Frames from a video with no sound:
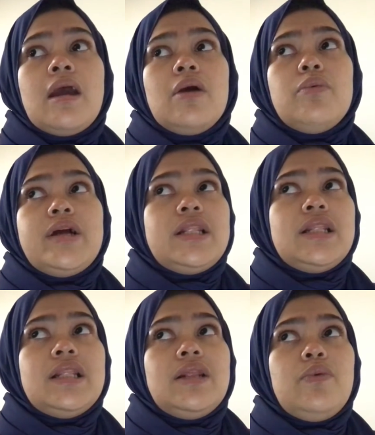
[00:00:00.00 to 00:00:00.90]

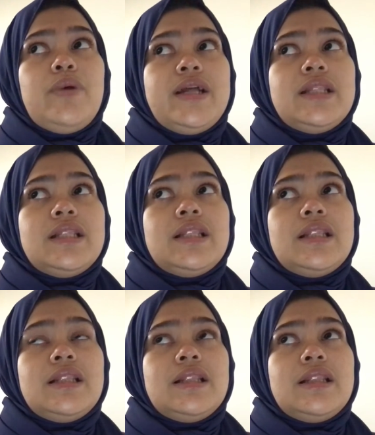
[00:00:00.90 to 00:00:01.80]
what
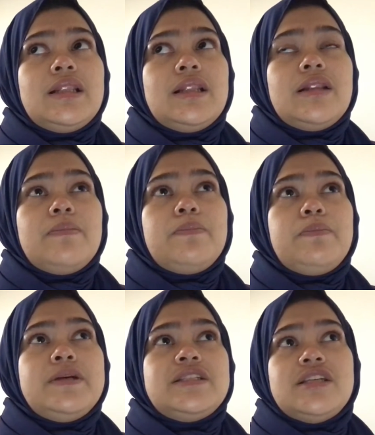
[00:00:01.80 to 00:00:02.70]

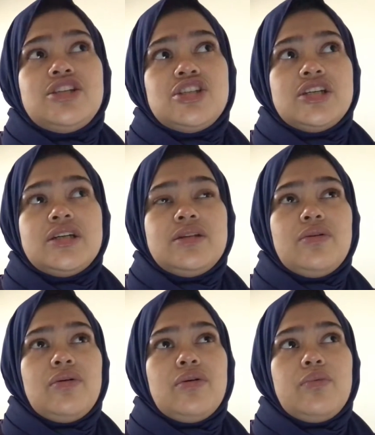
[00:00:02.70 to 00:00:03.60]
position
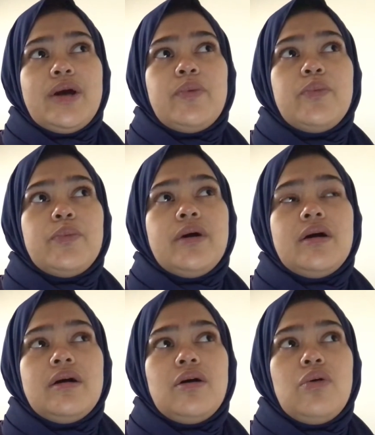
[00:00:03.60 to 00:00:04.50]
or
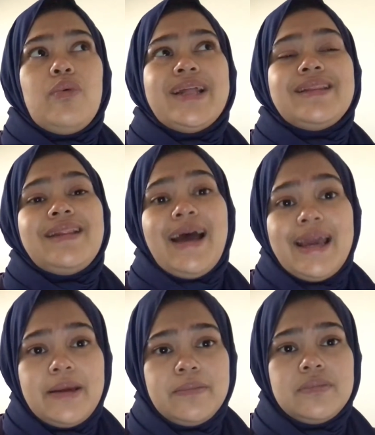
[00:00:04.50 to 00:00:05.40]
what
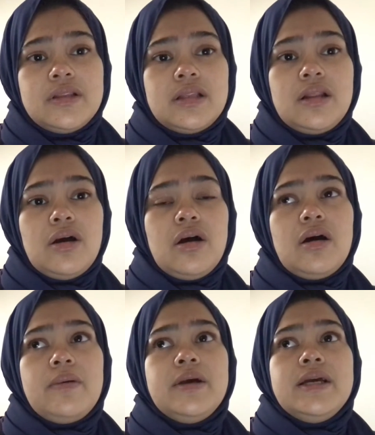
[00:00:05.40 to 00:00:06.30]
time
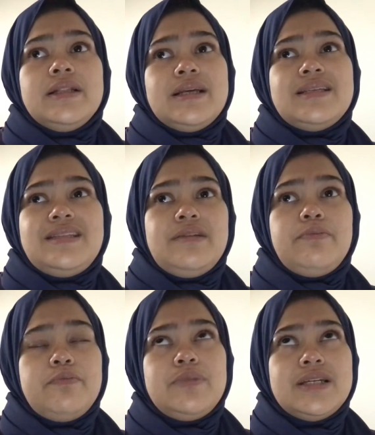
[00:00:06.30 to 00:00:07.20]
does
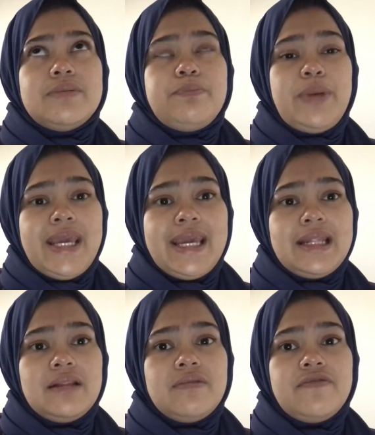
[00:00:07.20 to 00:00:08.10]
the
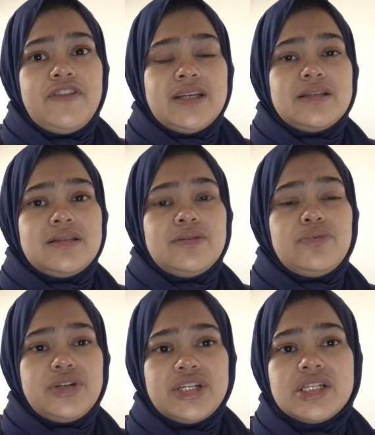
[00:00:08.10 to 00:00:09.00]
pain feels the
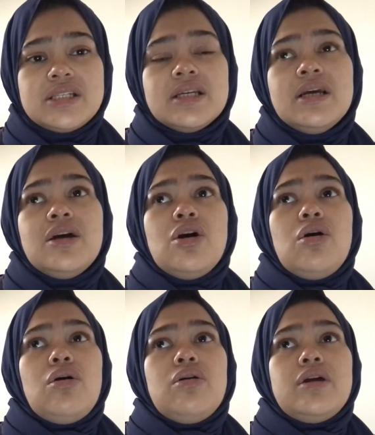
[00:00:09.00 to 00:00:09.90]
worst,
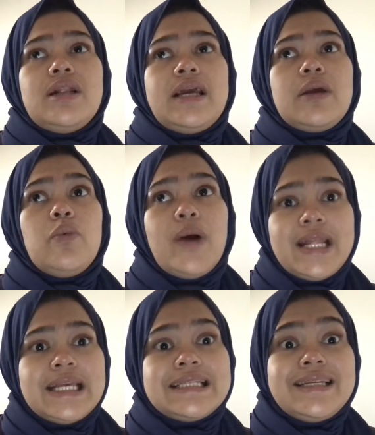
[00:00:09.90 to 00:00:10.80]
or like what
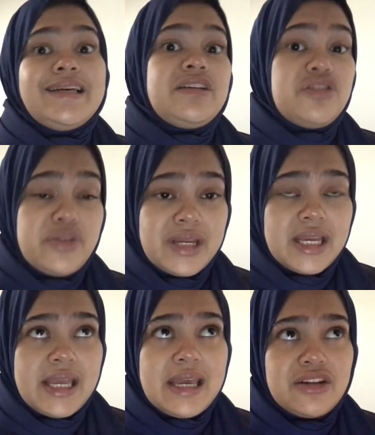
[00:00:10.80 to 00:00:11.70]
is the
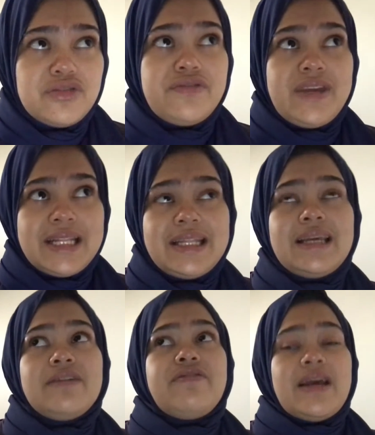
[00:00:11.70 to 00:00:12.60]

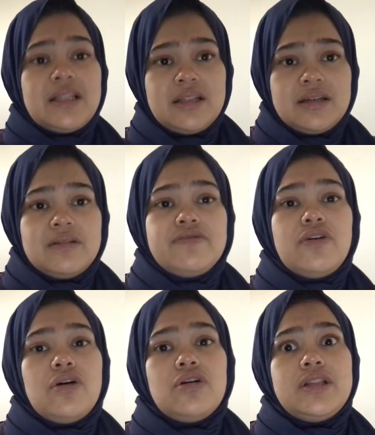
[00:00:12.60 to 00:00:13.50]
aggravating factor
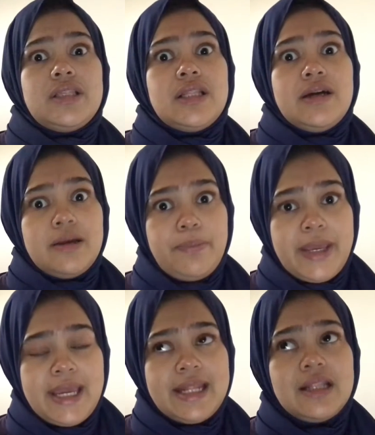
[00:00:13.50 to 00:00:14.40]
for her
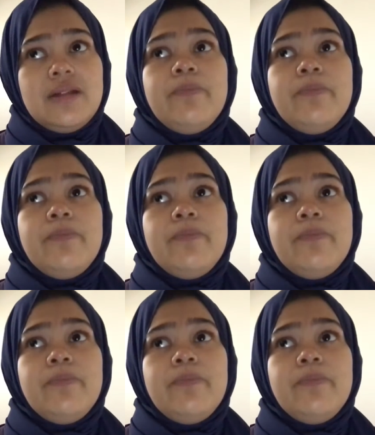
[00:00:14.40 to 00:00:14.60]
pain.